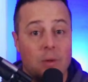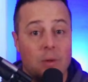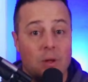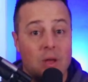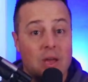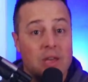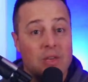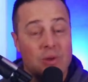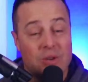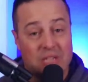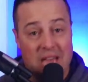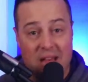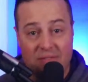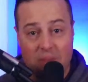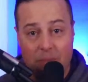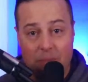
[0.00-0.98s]
You just have to
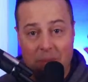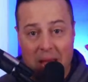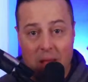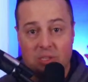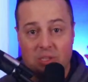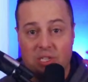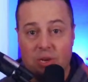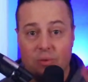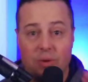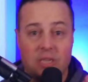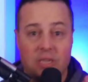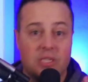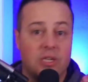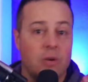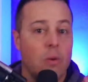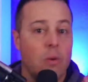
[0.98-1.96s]
balance your risk to
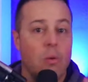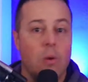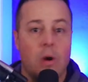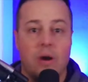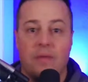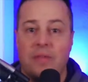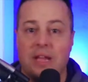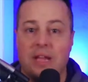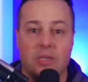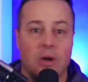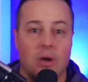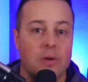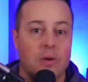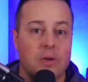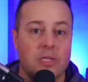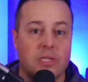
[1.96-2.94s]
reward. That's all there is
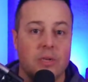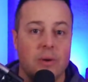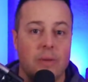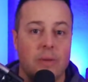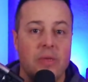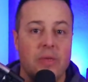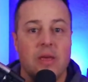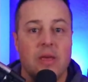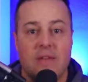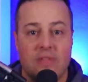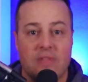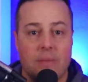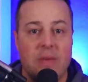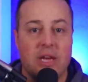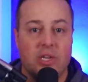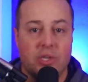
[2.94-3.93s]
to it. You have to make
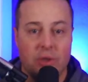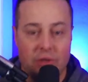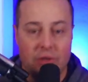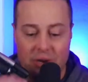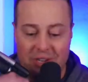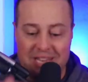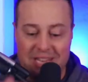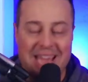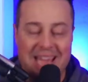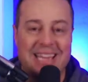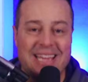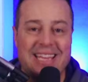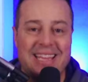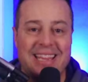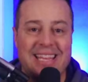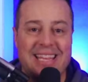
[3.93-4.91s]
sure that you're taking at
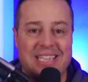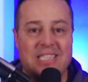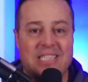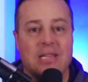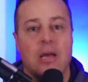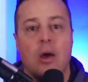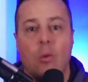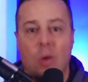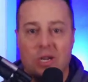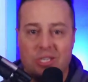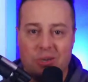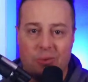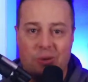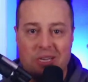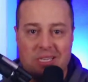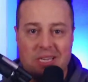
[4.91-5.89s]
least what you're
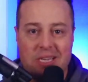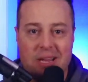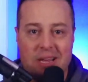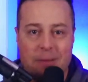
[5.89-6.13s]
risking.